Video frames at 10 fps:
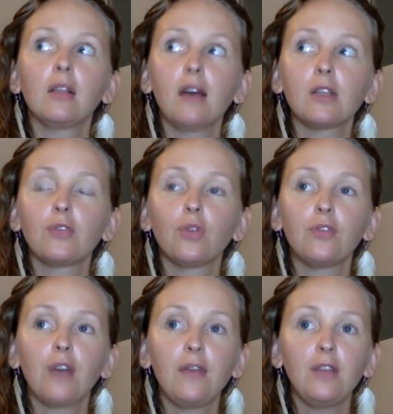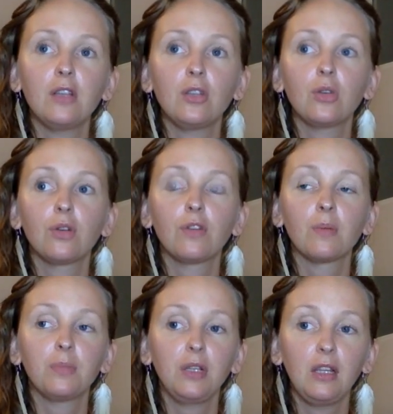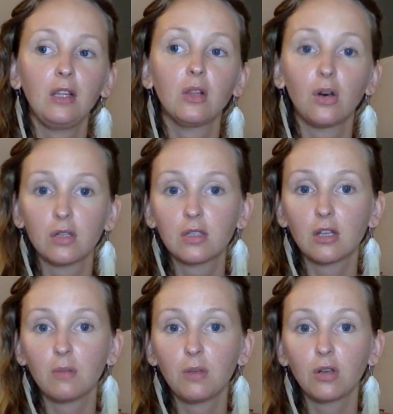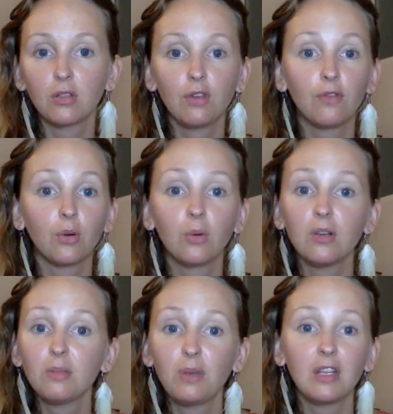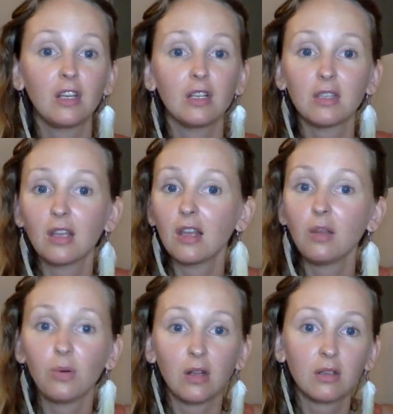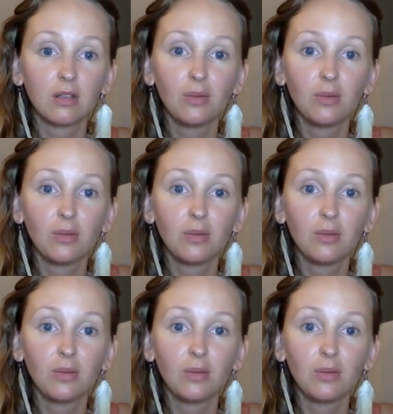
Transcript: last 4 or 5 years you could have completely lost it because you've always been kissing anyone.